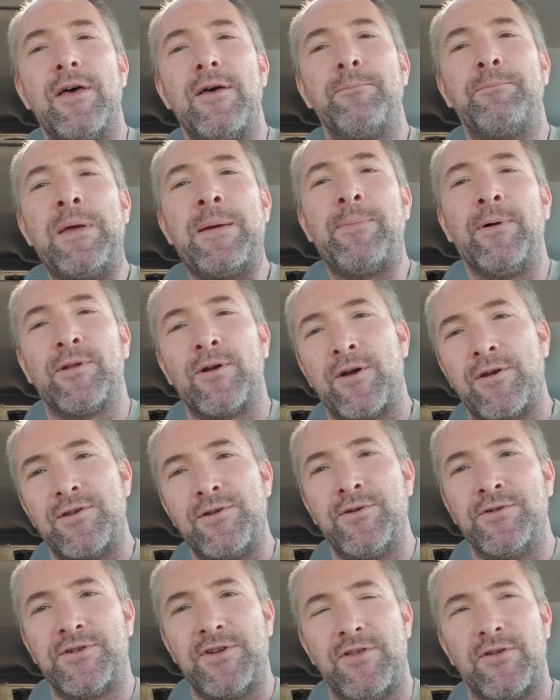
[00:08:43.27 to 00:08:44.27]
People aren't
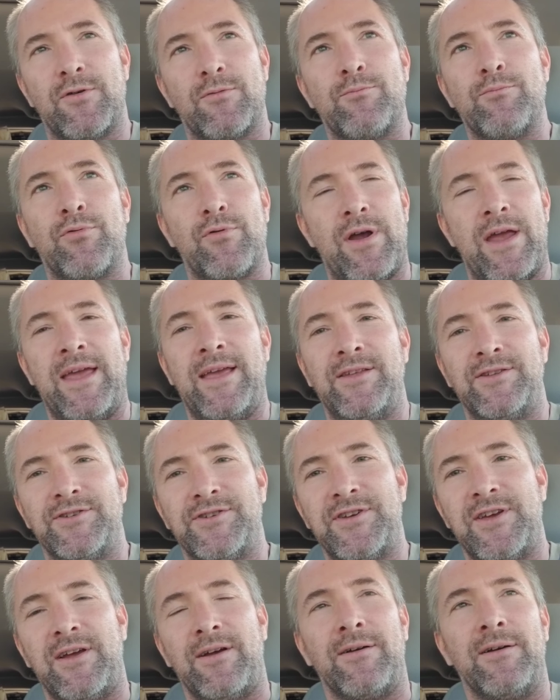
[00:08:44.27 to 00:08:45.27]
using their
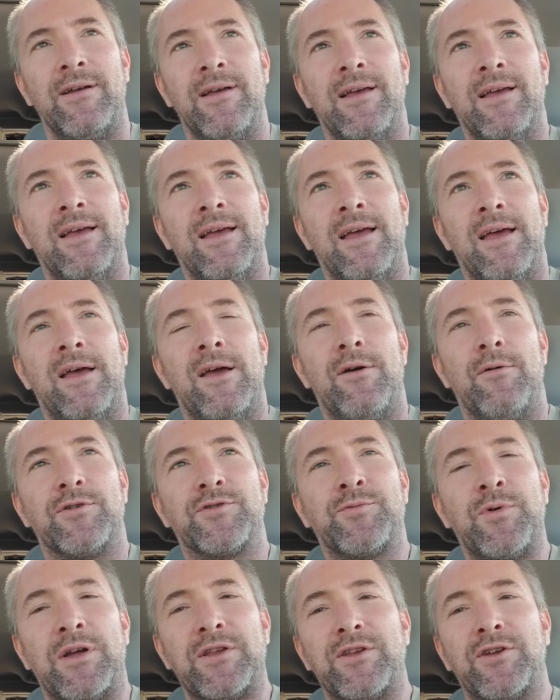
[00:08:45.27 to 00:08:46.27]
brains here.
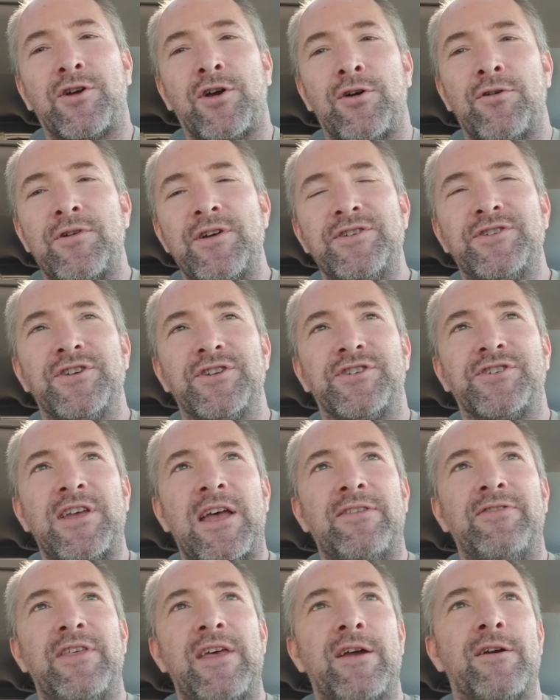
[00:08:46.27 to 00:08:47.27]
Because what Currie just
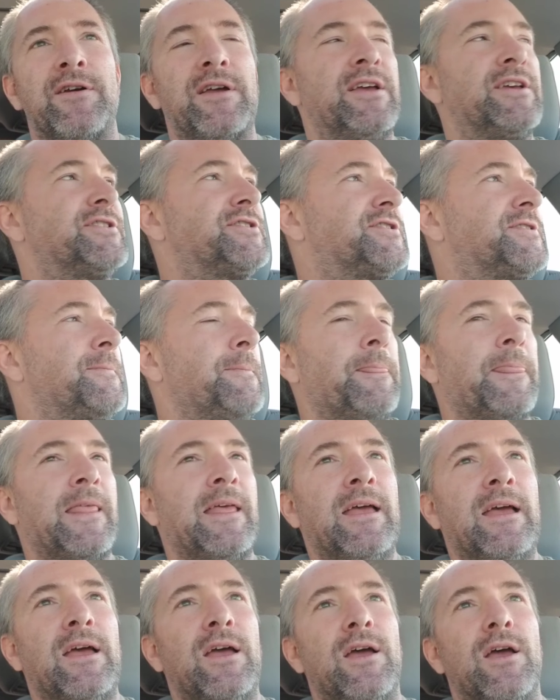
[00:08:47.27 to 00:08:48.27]
said there is
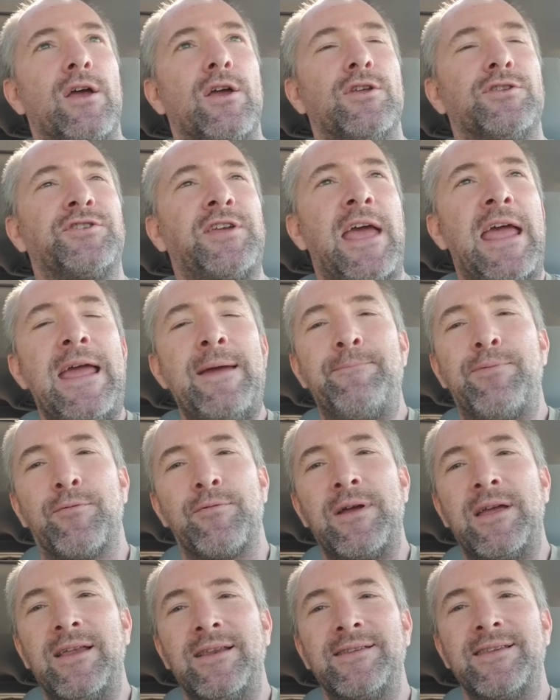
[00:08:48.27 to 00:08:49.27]

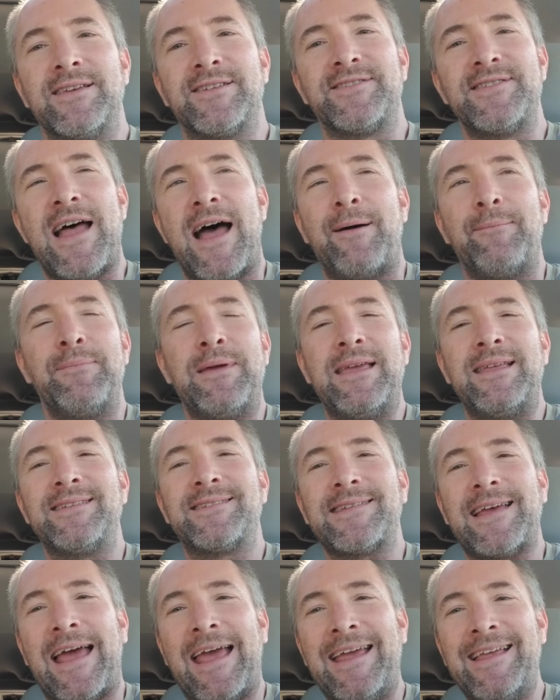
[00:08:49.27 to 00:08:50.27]
tapering does not mean
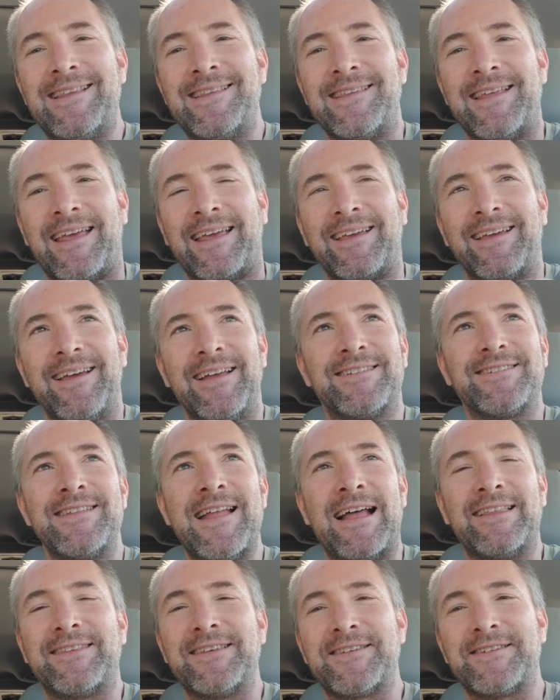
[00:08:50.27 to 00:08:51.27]
tightening. It's
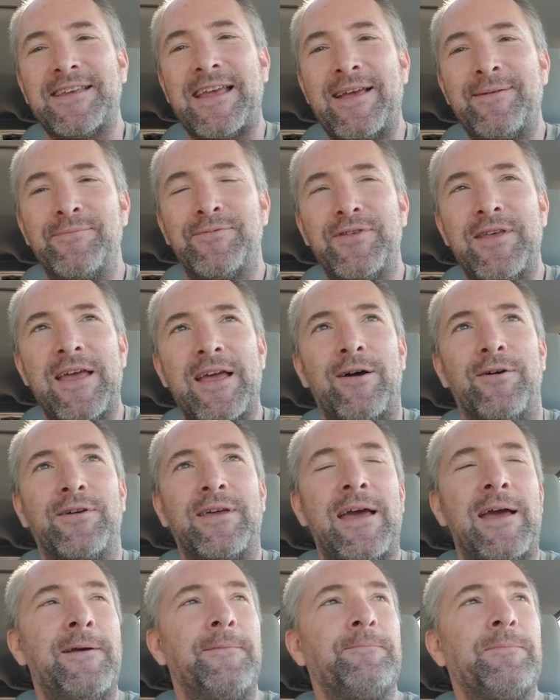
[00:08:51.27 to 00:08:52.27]
not the same thing,
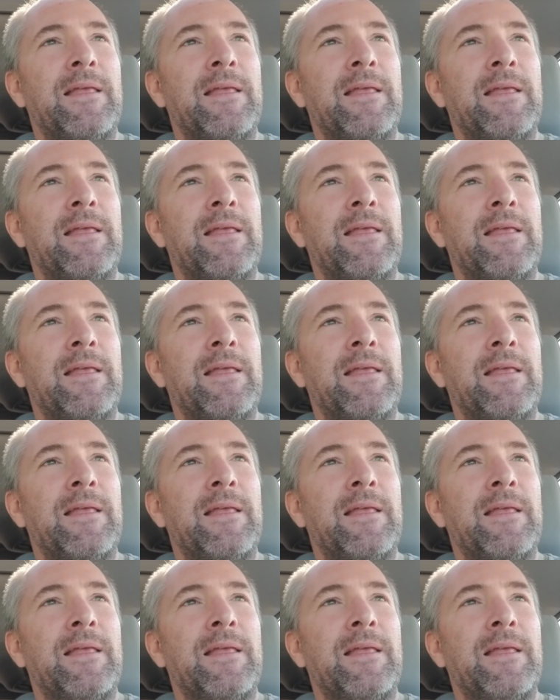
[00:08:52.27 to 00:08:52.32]
okay?